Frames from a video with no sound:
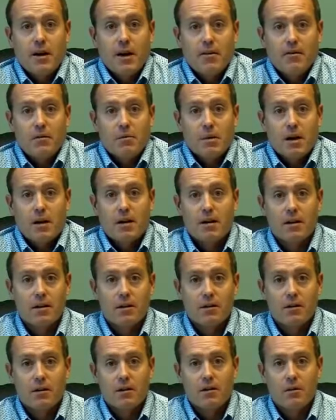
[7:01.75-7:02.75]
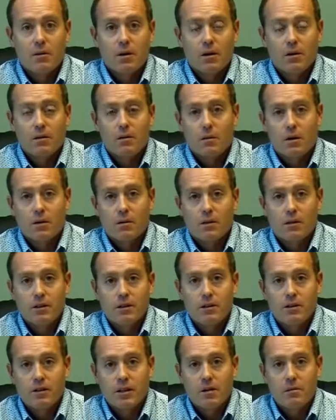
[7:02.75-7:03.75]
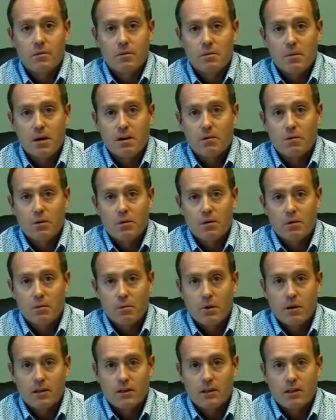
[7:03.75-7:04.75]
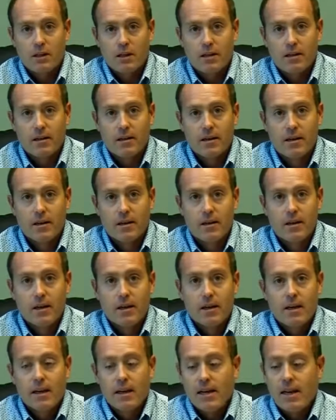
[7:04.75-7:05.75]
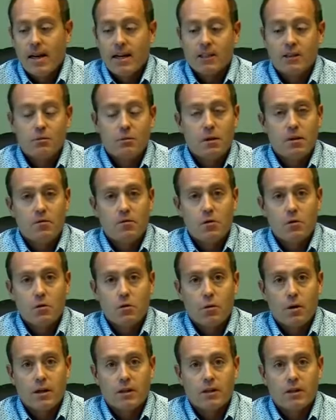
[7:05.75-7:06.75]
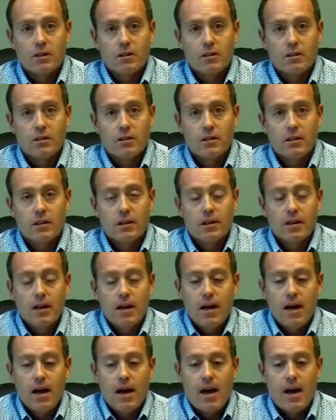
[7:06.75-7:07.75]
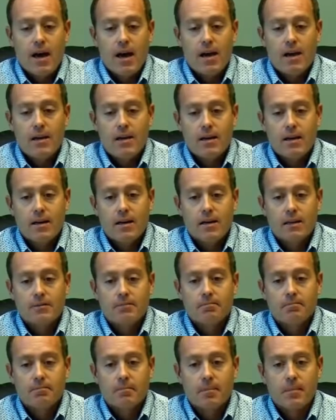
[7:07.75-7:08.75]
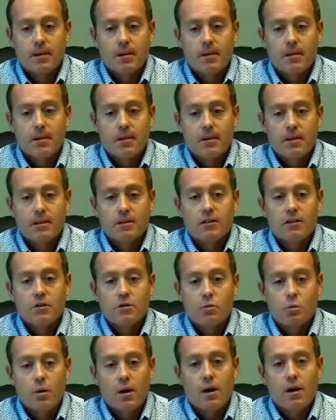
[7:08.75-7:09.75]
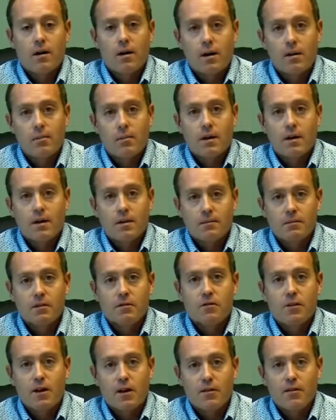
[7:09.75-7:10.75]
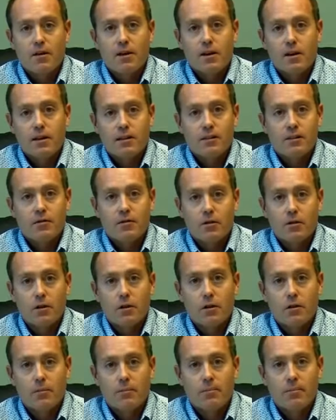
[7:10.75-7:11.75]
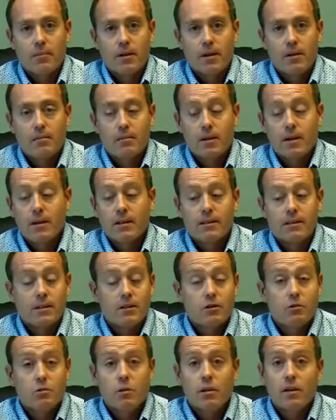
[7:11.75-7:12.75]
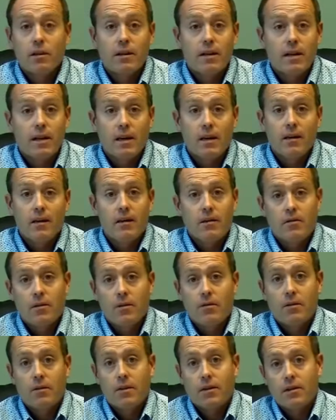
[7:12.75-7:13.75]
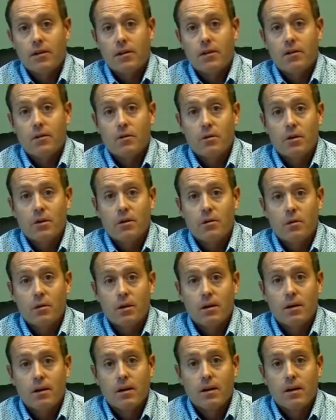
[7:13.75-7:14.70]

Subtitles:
you have about it? What questions came to mind while you were watching it? He asked me a few questions. And this is where it becomes very, very easy for you, because that's really the end of everything that you do.